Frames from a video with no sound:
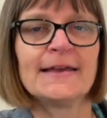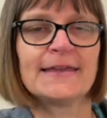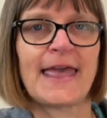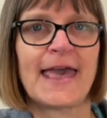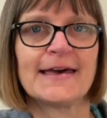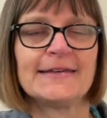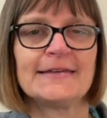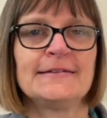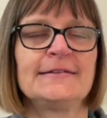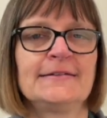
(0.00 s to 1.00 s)

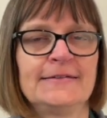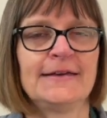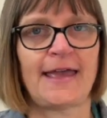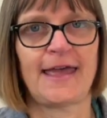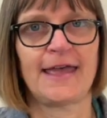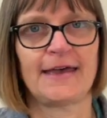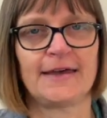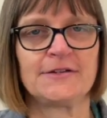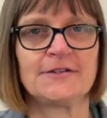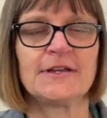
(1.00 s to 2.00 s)
Cannon,
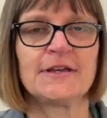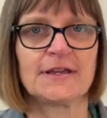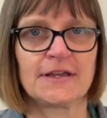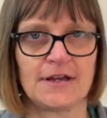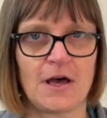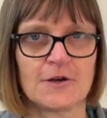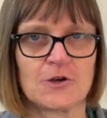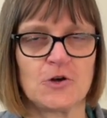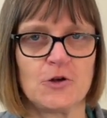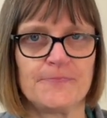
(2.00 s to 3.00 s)
and
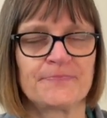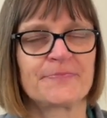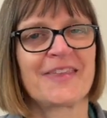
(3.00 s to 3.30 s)
Canonical.